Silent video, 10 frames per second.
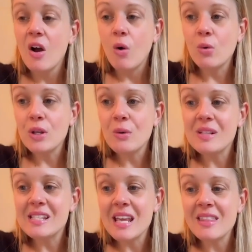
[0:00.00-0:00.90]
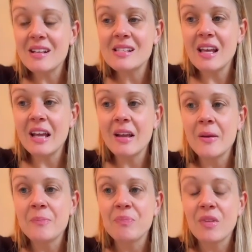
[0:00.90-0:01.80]
Or you can say things like,
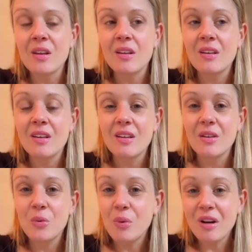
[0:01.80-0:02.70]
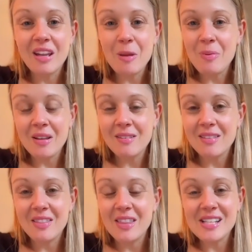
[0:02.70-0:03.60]
we're
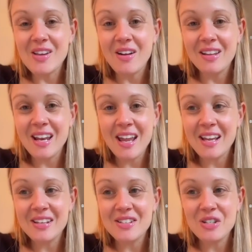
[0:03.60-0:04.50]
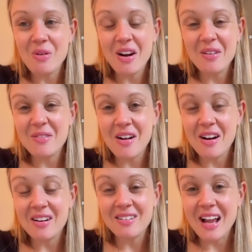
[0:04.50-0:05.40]
keeping this holiday to
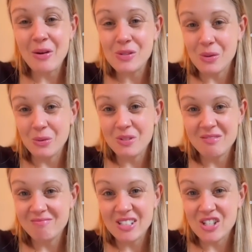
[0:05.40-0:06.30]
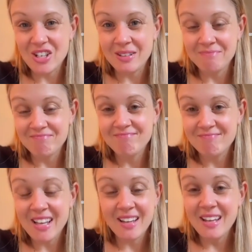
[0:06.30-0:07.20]
our household this year.
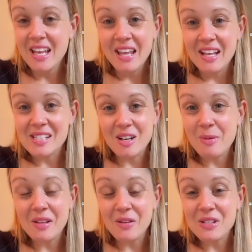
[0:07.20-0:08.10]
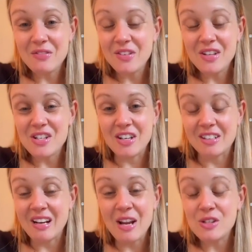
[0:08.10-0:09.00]
Like, it's going to be a little different this
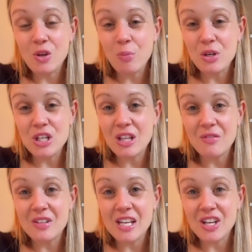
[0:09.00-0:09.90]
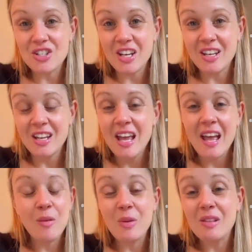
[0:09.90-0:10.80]
year. I so appreciate the invitation,
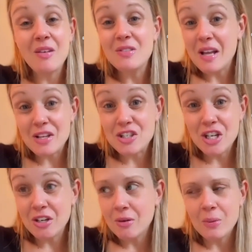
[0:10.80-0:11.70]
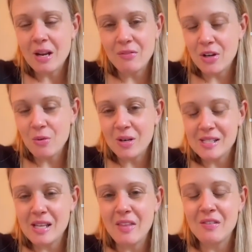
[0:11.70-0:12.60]
and we loved last year, or whatever you want to
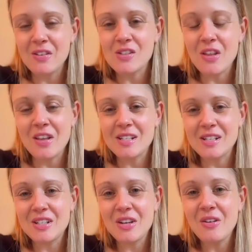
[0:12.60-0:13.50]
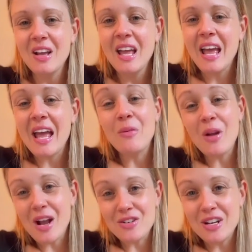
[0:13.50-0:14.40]
say that feels authentic to you. And we're
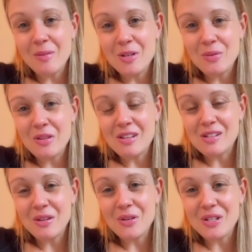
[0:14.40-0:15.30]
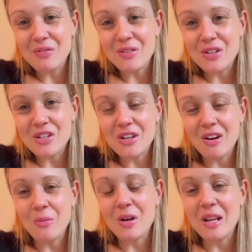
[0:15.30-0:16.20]
actually going to be doing things a little different this year,
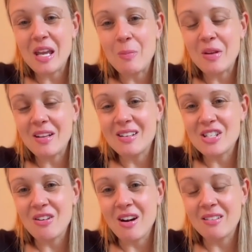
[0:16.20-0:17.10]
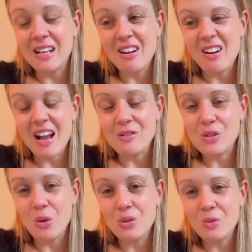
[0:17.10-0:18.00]
and we're going to keep it in our
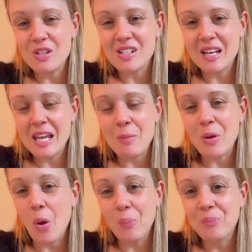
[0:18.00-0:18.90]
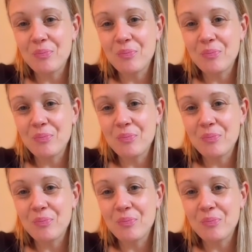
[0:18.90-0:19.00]
household. We're just going to keep it home.